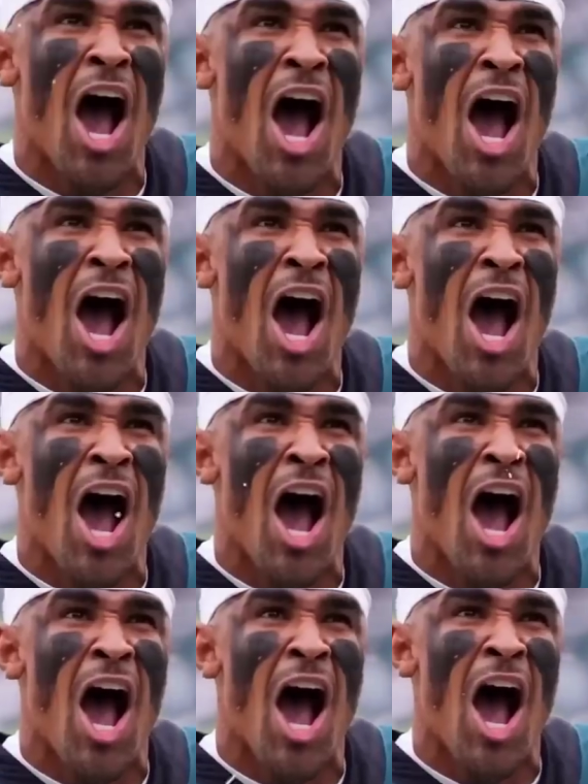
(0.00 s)
just giving everything
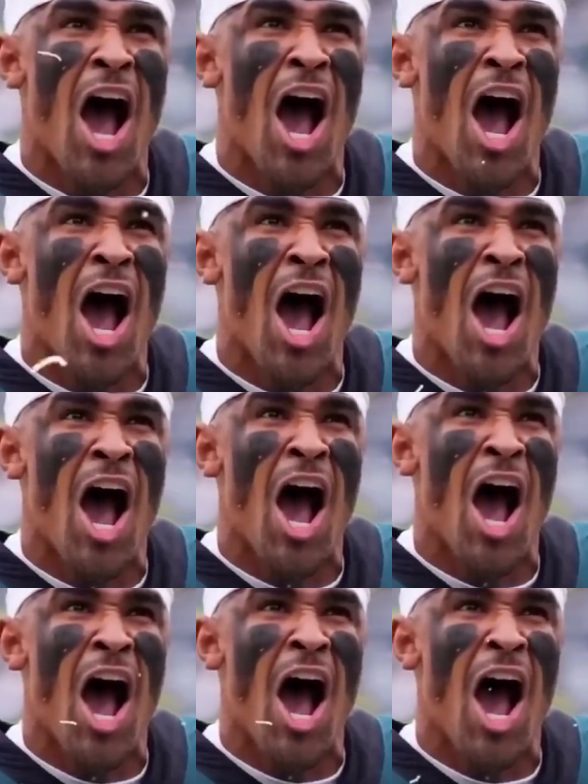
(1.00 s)
that I have.
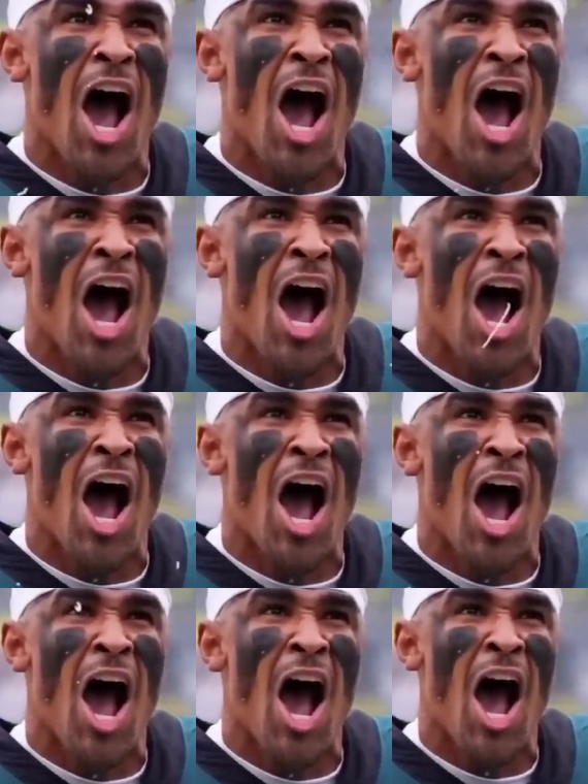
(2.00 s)
I'm preparing to do
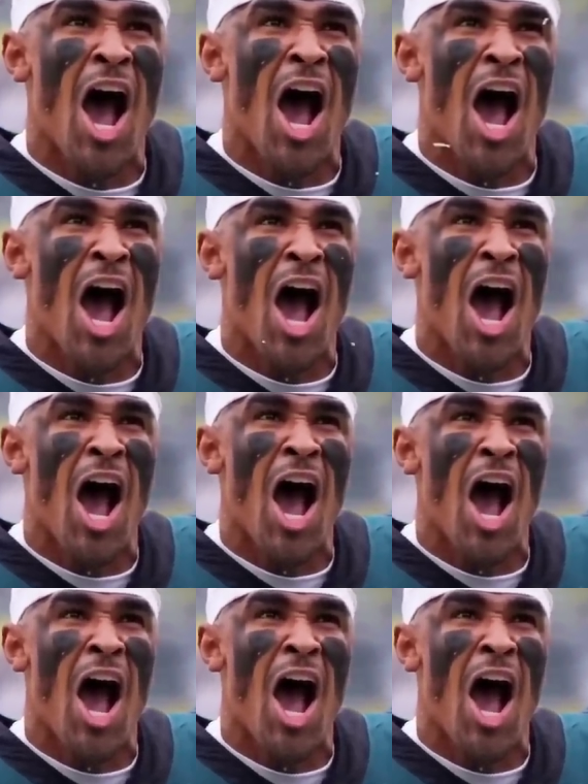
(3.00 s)
that. You don't just show up